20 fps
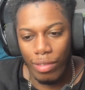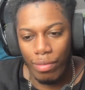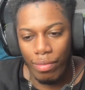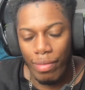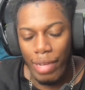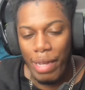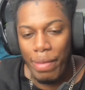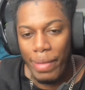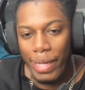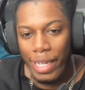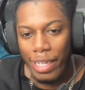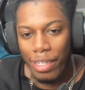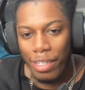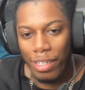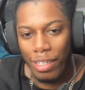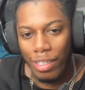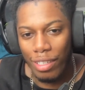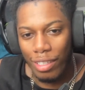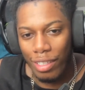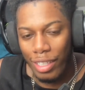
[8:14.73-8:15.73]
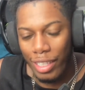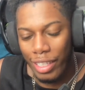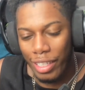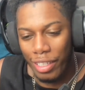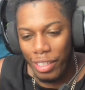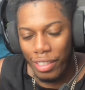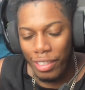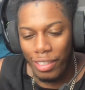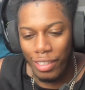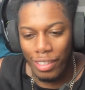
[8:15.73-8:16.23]
Maybe he...
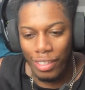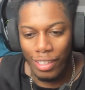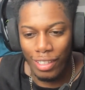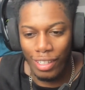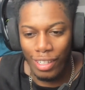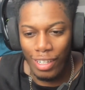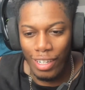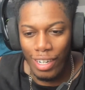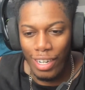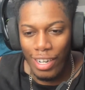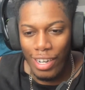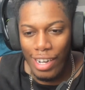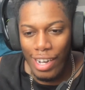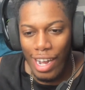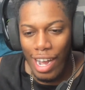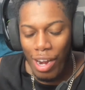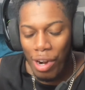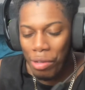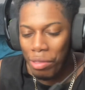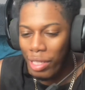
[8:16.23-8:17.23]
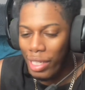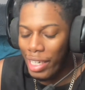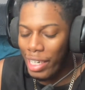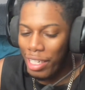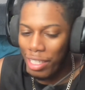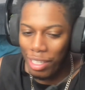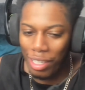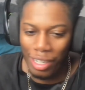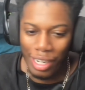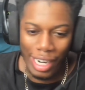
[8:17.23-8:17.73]
Yeah. I don't think
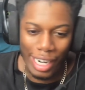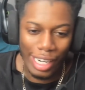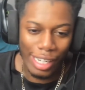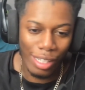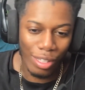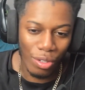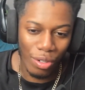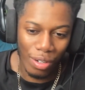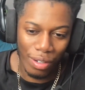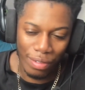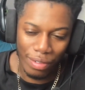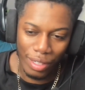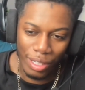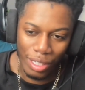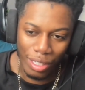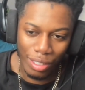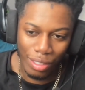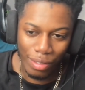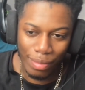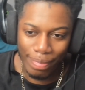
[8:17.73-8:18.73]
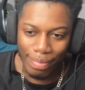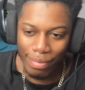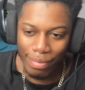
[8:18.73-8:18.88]
he's going to hate Thorfinn, though.